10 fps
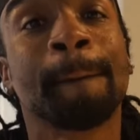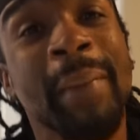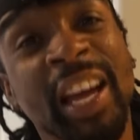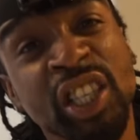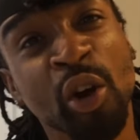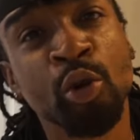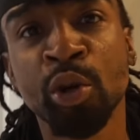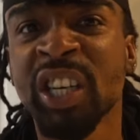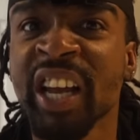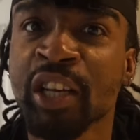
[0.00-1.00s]
Make sure you
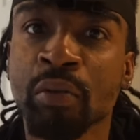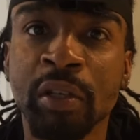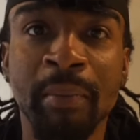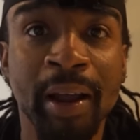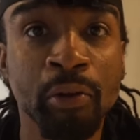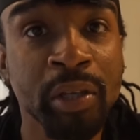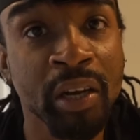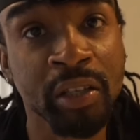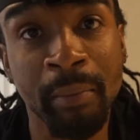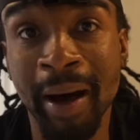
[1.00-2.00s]
share this with somebody. You
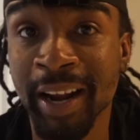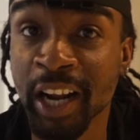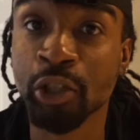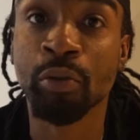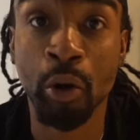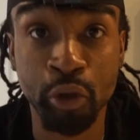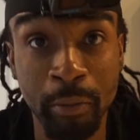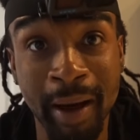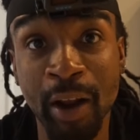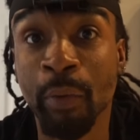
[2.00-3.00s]
tell somebody that you know
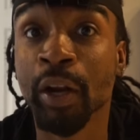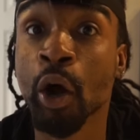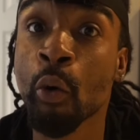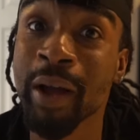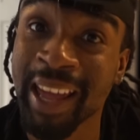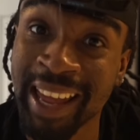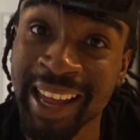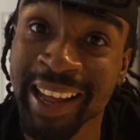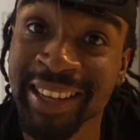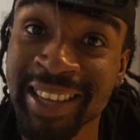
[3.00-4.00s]
somebody with no
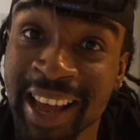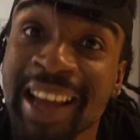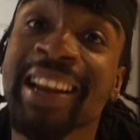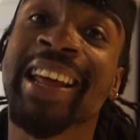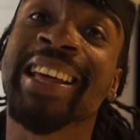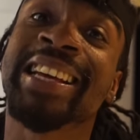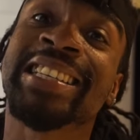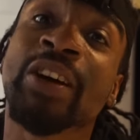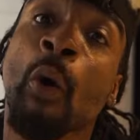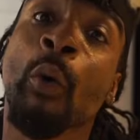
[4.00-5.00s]
hands that
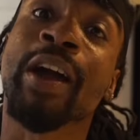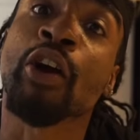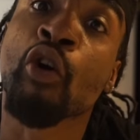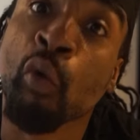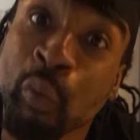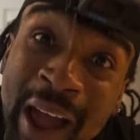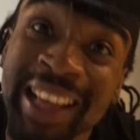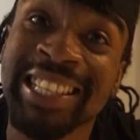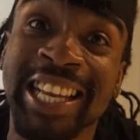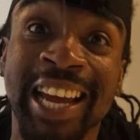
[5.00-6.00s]
is going
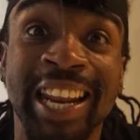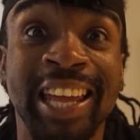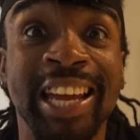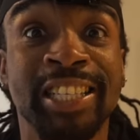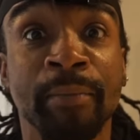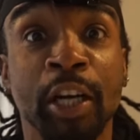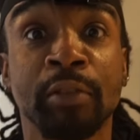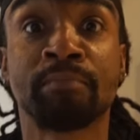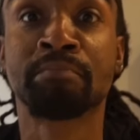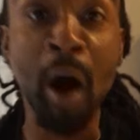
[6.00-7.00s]
crazy in the kitchen, because
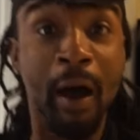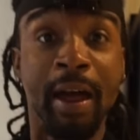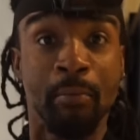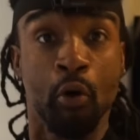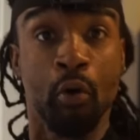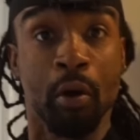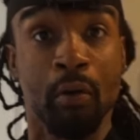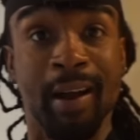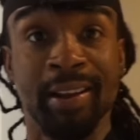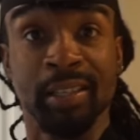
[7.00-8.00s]
boy, I'm going
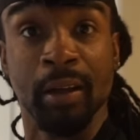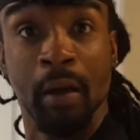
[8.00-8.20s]
crazy.